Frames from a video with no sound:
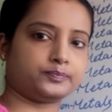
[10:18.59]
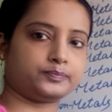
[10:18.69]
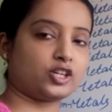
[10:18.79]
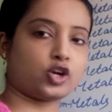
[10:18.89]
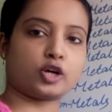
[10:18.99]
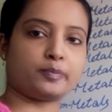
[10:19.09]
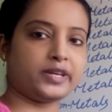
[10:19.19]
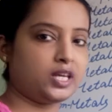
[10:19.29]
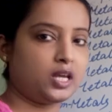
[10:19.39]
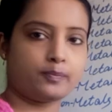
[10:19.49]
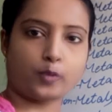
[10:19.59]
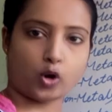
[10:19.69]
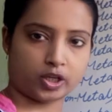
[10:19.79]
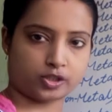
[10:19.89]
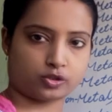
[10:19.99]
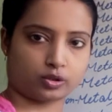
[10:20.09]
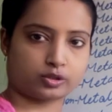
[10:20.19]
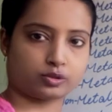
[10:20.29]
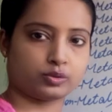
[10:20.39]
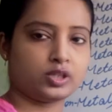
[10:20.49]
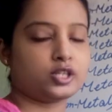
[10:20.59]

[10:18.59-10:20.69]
cannot be polished also.